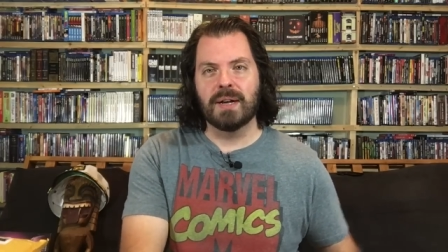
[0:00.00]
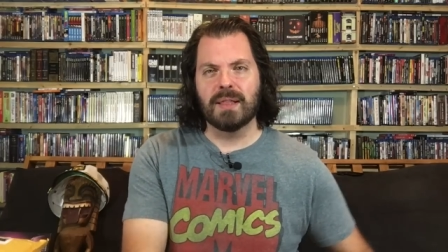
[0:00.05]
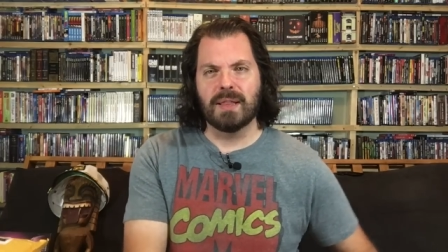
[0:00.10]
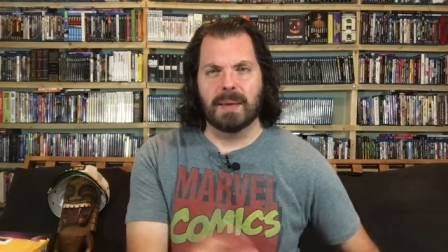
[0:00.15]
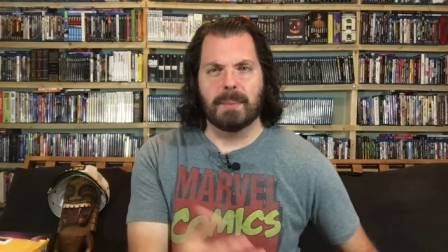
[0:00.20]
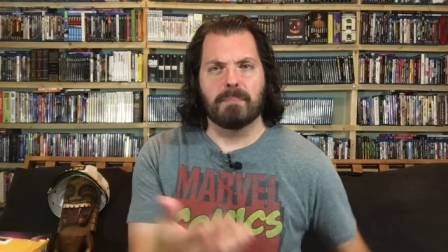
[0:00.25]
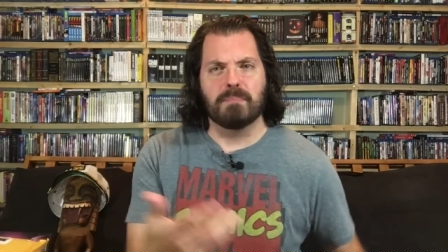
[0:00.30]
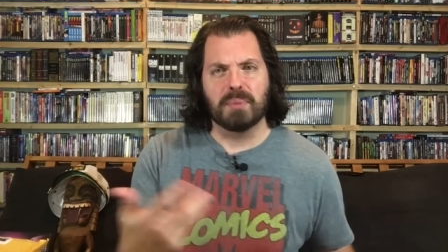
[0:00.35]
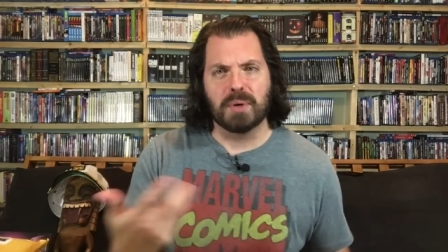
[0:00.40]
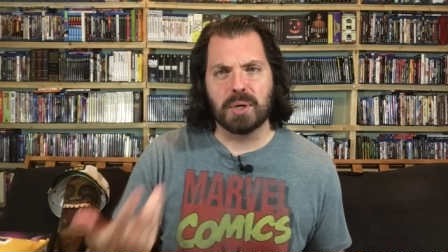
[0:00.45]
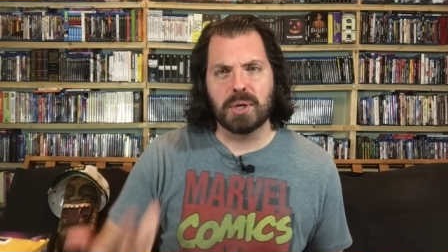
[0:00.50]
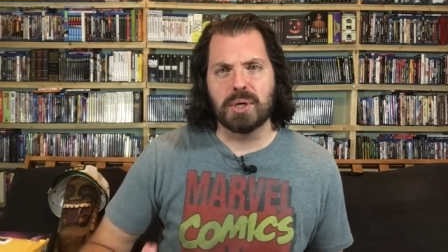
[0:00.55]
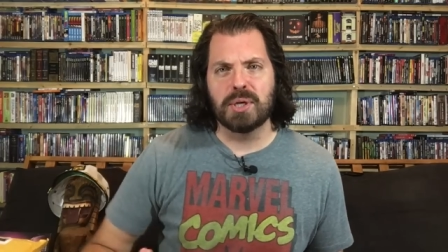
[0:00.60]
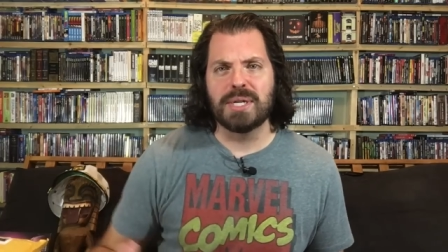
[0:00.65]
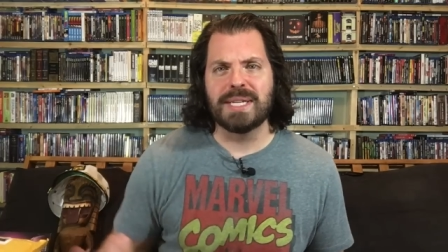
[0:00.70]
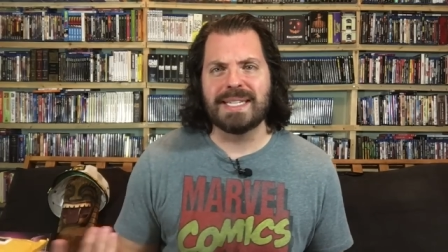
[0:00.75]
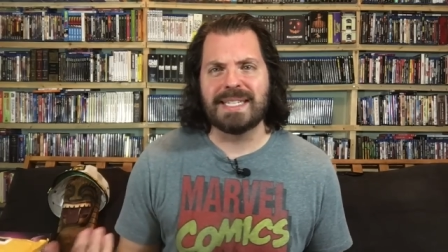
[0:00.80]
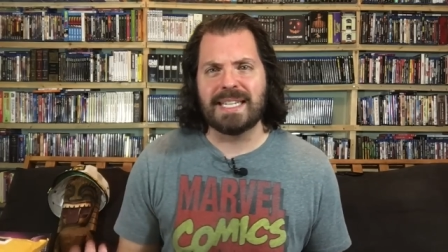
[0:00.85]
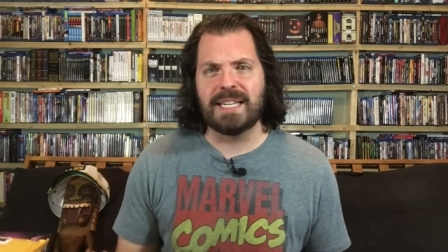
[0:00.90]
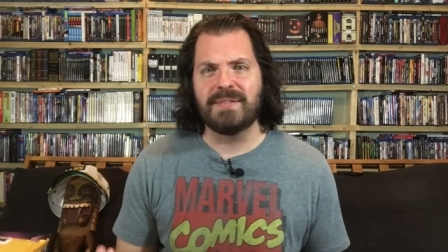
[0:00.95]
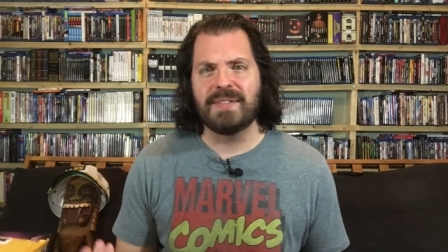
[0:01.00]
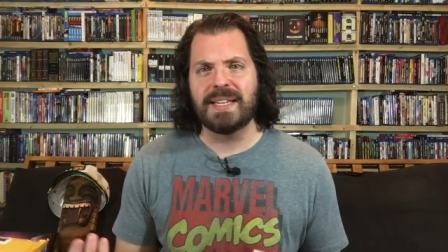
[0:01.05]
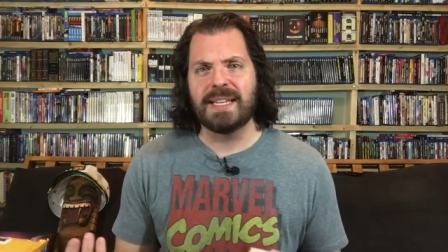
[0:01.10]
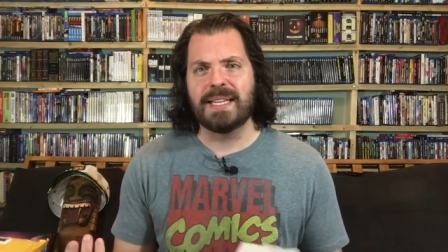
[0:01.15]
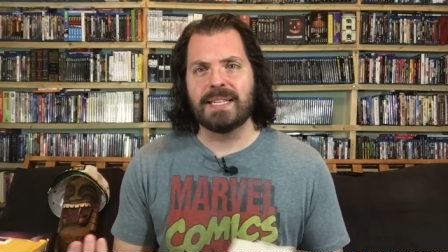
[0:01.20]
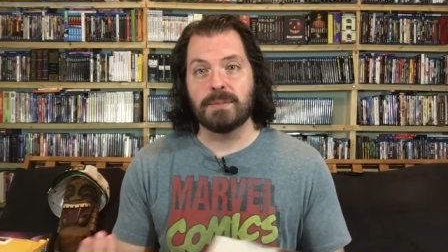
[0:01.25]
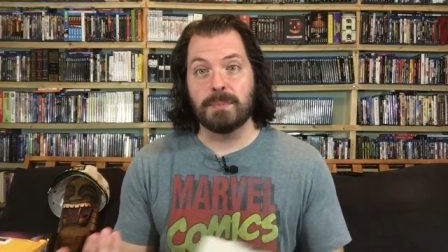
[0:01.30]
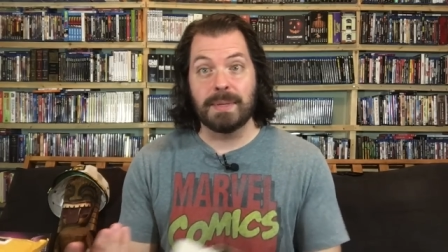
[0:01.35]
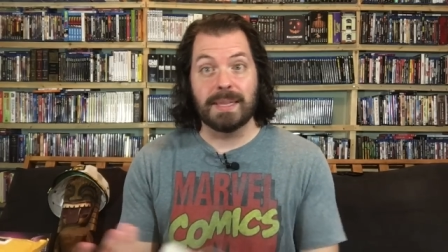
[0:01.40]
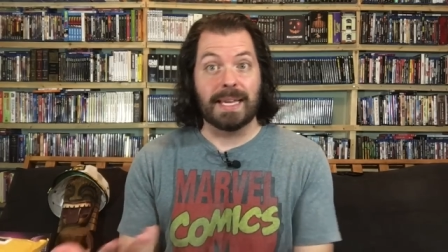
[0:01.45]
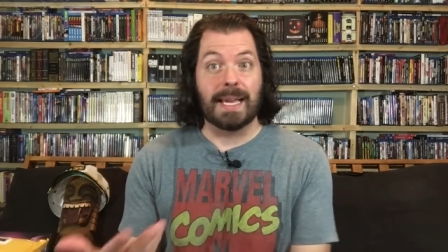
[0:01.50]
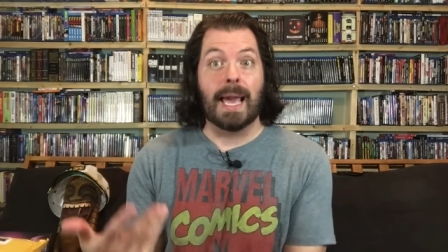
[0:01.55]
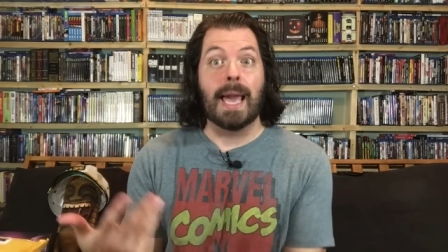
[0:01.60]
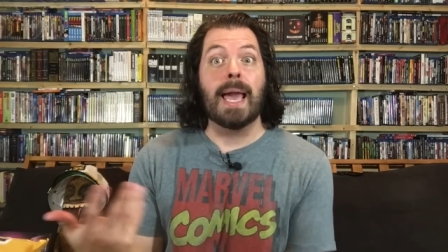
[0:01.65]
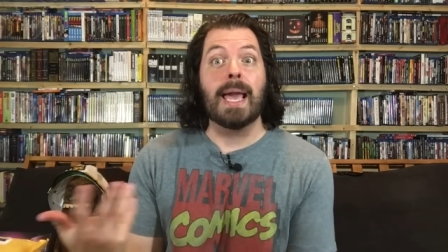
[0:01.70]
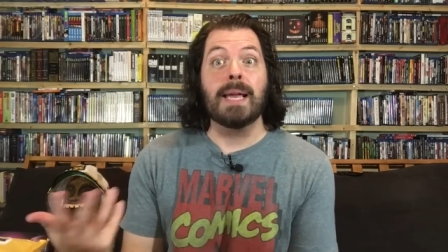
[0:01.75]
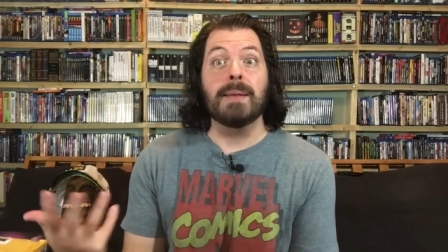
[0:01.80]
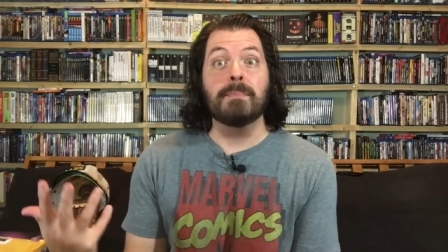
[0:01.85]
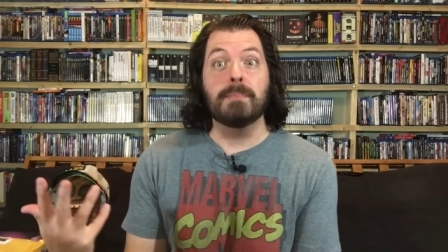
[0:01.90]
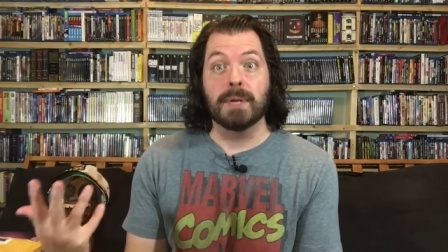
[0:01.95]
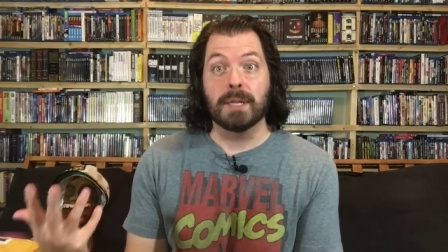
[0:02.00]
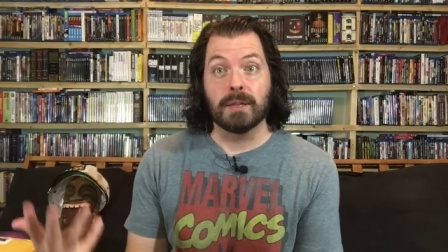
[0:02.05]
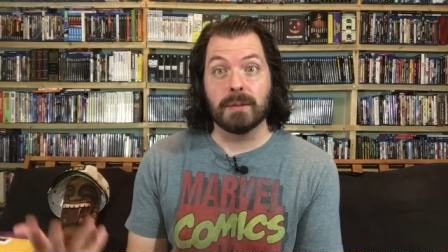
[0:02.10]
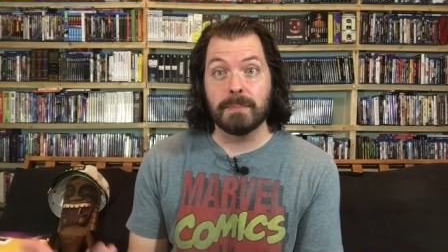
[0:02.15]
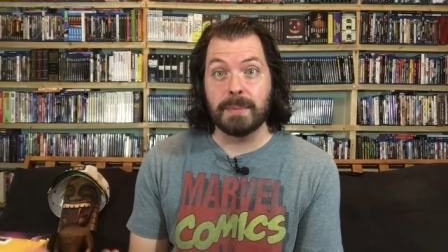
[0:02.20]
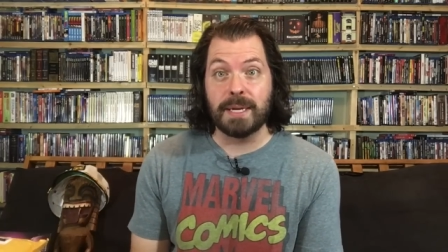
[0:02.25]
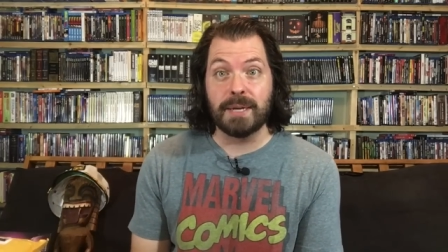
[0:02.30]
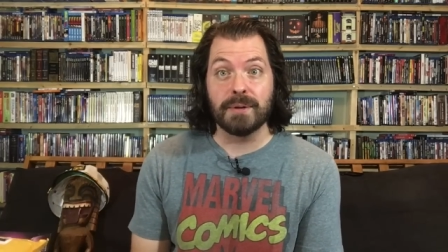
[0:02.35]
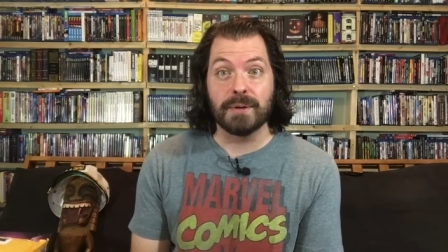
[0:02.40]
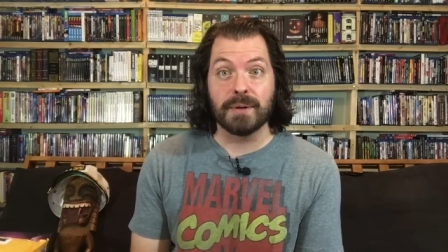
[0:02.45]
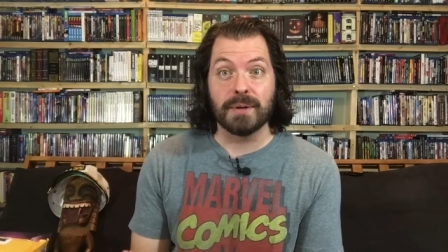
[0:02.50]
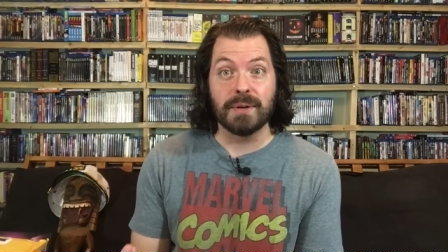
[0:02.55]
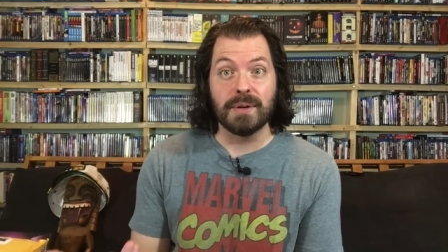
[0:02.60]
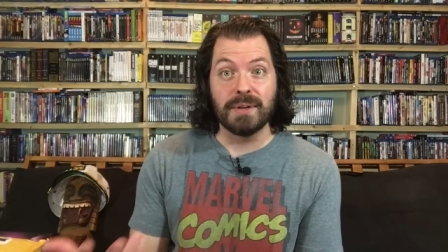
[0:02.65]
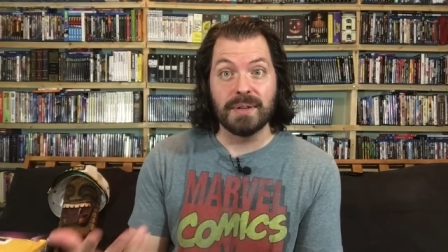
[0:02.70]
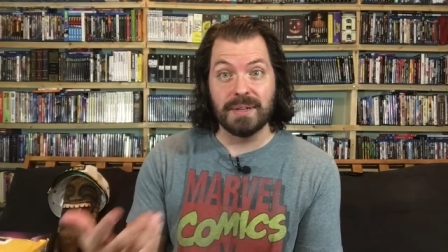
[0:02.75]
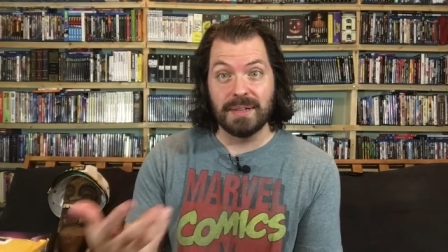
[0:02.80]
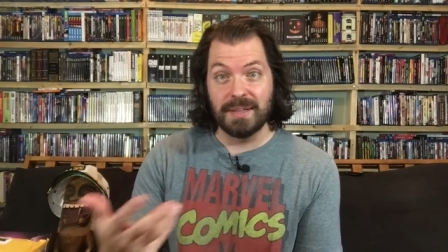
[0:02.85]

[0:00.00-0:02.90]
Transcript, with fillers: like burned DVDs. It'd be like 8mm